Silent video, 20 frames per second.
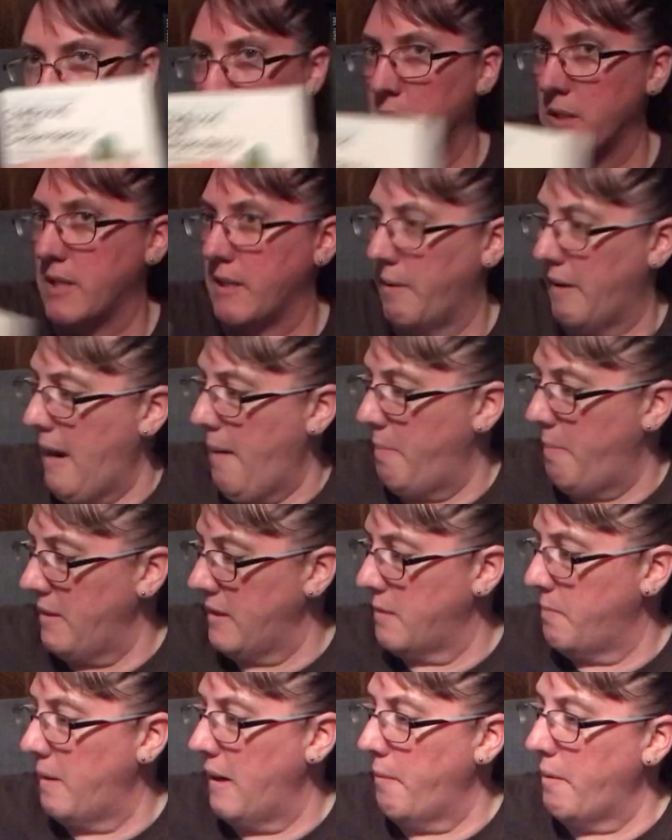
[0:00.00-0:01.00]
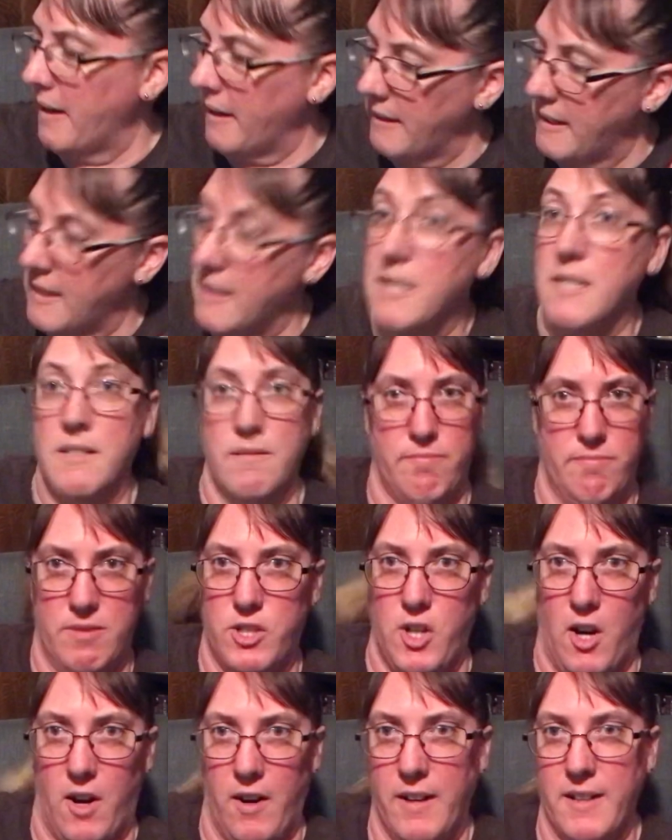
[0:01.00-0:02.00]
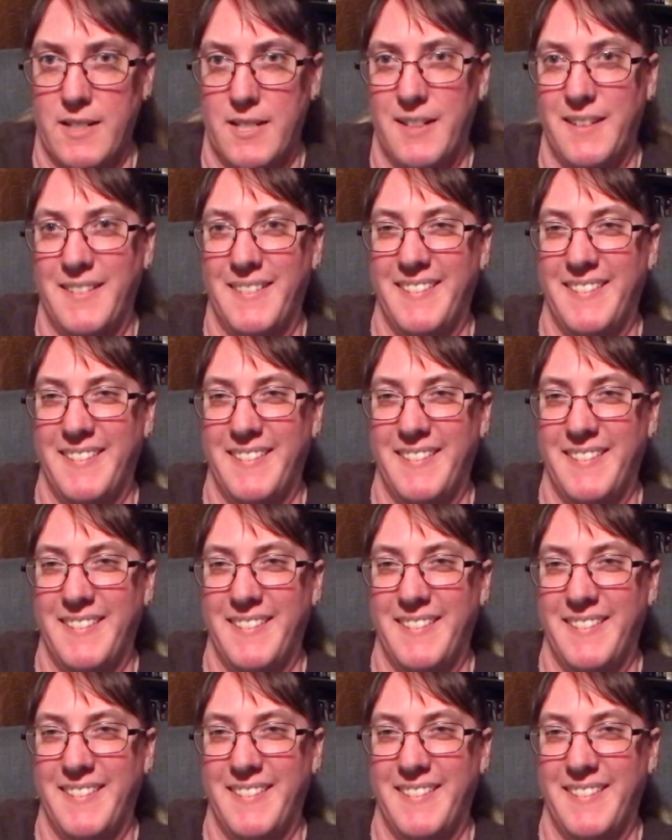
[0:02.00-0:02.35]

We'll see what happens, but I want to at least start it.